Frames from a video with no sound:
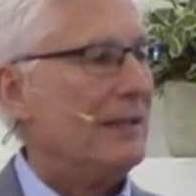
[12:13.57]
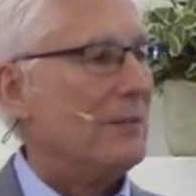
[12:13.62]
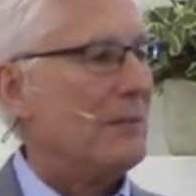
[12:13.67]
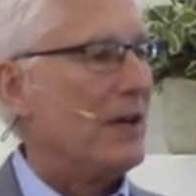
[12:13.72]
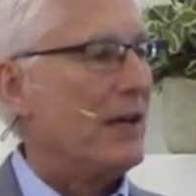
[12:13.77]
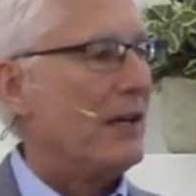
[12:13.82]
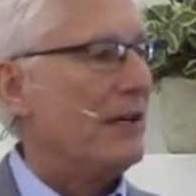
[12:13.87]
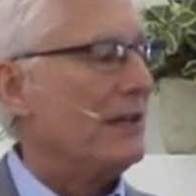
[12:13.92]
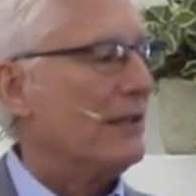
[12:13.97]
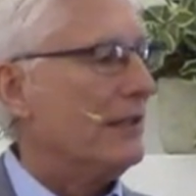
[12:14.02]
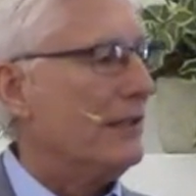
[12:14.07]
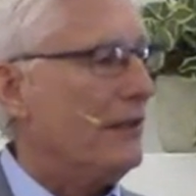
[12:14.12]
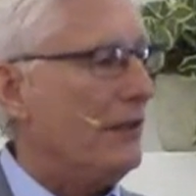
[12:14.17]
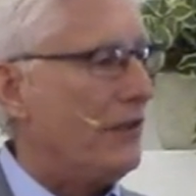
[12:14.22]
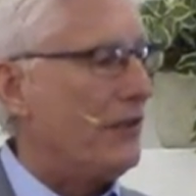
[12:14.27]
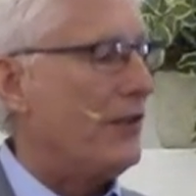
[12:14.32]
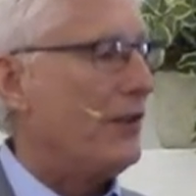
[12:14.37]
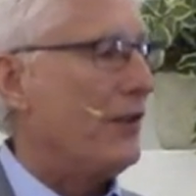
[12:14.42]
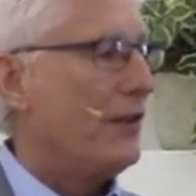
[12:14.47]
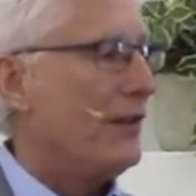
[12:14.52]
Martin
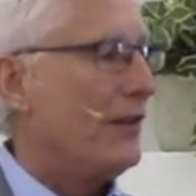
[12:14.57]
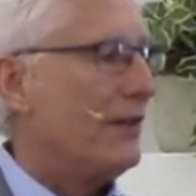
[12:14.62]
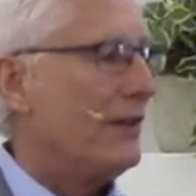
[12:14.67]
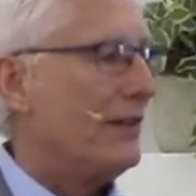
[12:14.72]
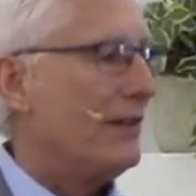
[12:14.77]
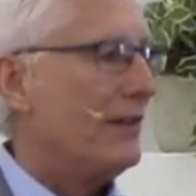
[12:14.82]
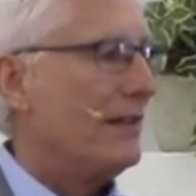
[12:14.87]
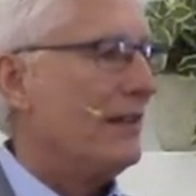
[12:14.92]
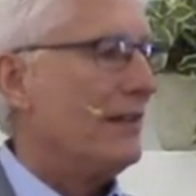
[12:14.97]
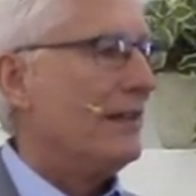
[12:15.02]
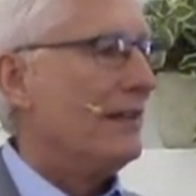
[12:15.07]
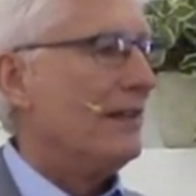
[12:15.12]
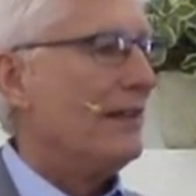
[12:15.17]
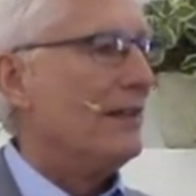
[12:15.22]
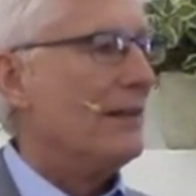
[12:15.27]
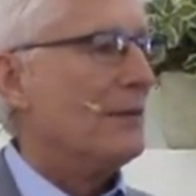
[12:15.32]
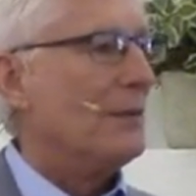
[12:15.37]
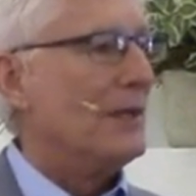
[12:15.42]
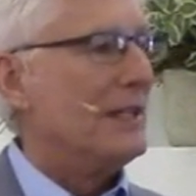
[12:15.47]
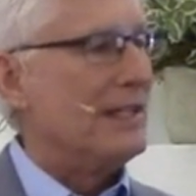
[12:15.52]
Luther
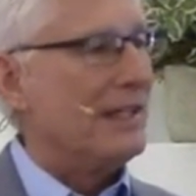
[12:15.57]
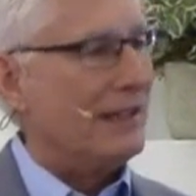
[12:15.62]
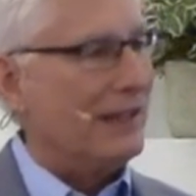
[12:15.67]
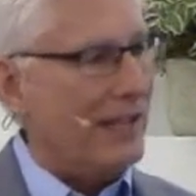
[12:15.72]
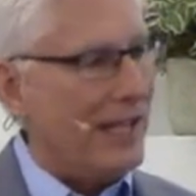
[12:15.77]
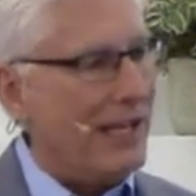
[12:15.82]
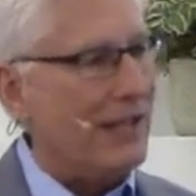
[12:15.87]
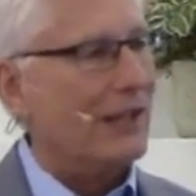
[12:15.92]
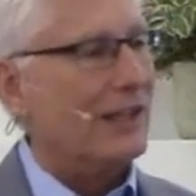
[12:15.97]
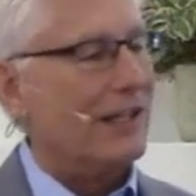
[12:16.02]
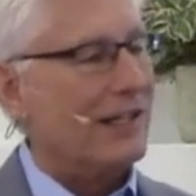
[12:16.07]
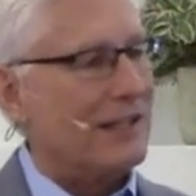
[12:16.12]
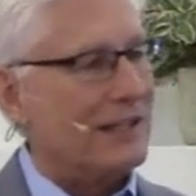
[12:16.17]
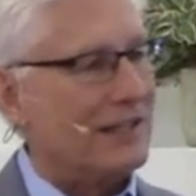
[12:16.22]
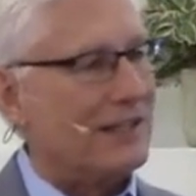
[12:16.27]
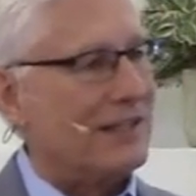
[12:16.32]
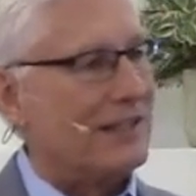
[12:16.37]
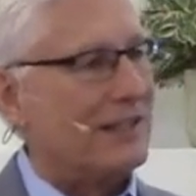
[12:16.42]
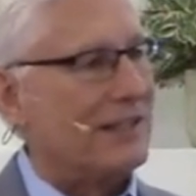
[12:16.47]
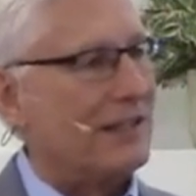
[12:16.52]
was a
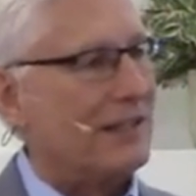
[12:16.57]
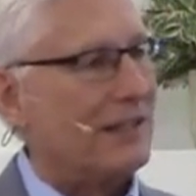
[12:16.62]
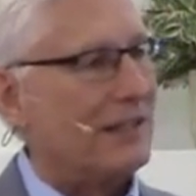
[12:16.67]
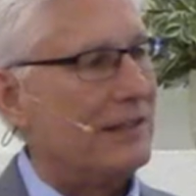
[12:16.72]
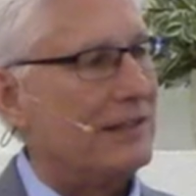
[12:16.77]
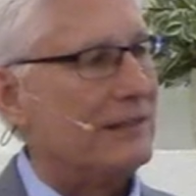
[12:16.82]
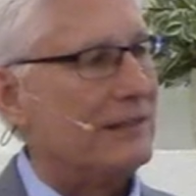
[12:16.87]
legalist.